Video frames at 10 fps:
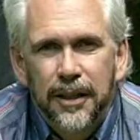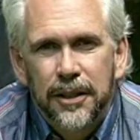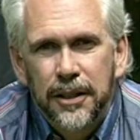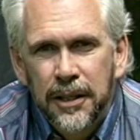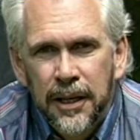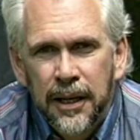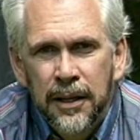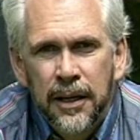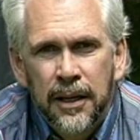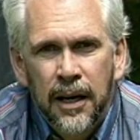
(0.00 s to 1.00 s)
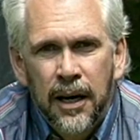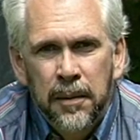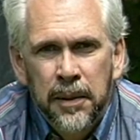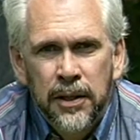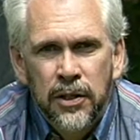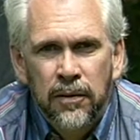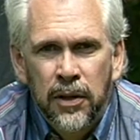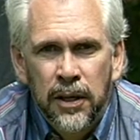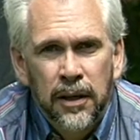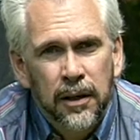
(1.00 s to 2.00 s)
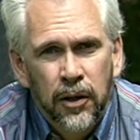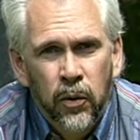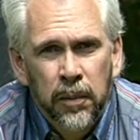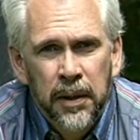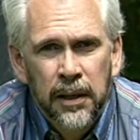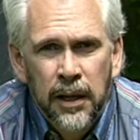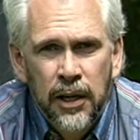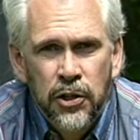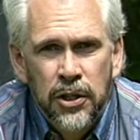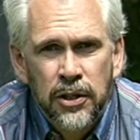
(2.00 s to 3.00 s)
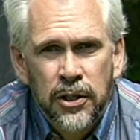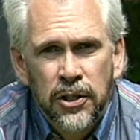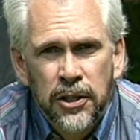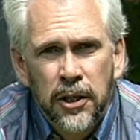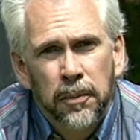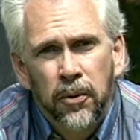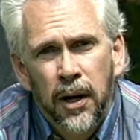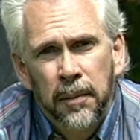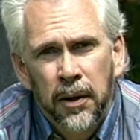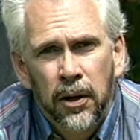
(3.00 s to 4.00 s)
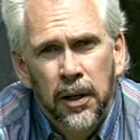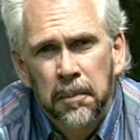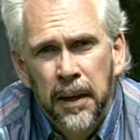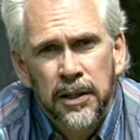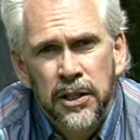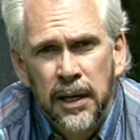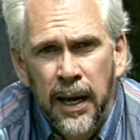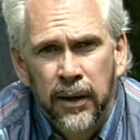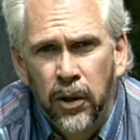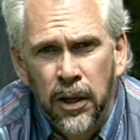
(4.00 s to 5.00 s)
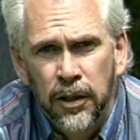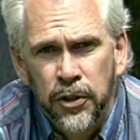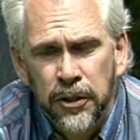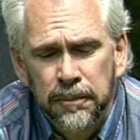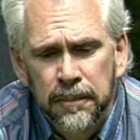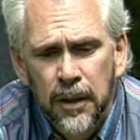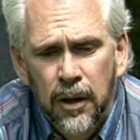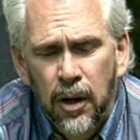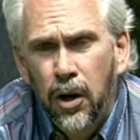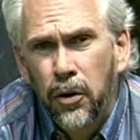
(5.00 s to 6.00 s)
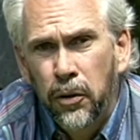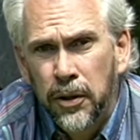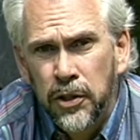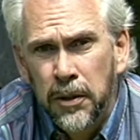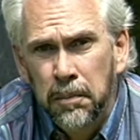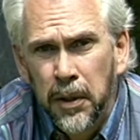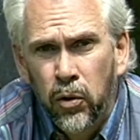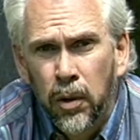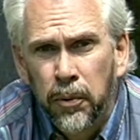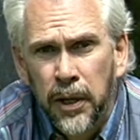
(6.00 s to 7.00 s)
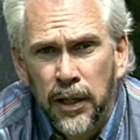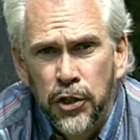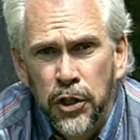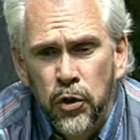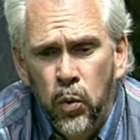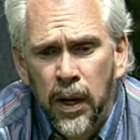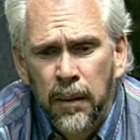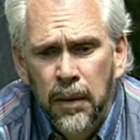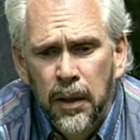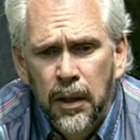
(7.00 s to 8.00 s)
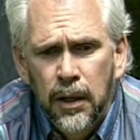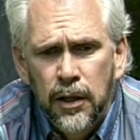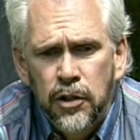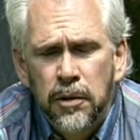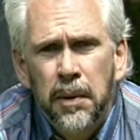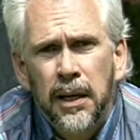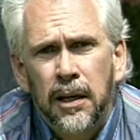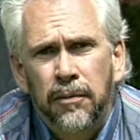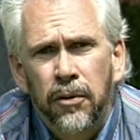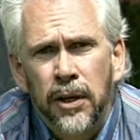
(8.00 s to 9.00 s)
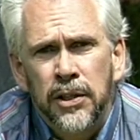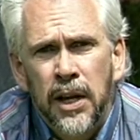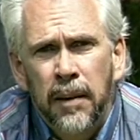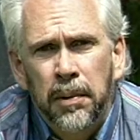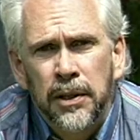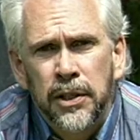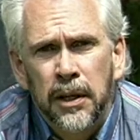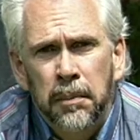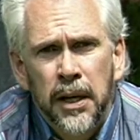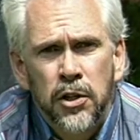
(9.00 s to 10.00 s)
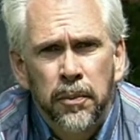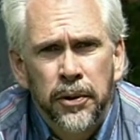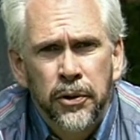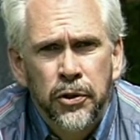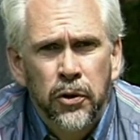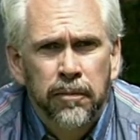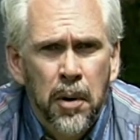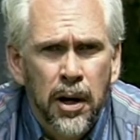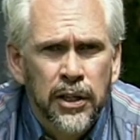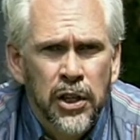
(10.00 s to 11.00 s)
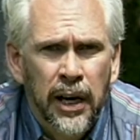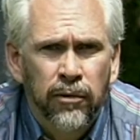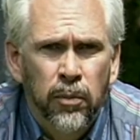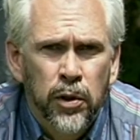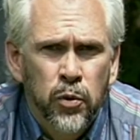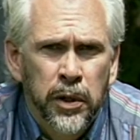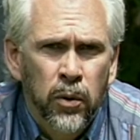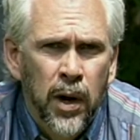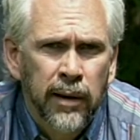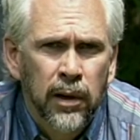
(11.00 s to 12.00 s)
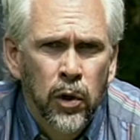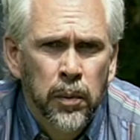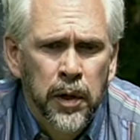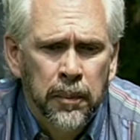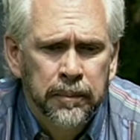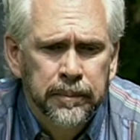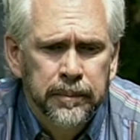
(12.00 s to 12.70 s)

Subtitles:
Today, the economies of the Caribbean nations are still primarily based in agriculture, although there's some mineral production as well. Jamaica, for example, is a major producer of bauxite from which we derive aluminum.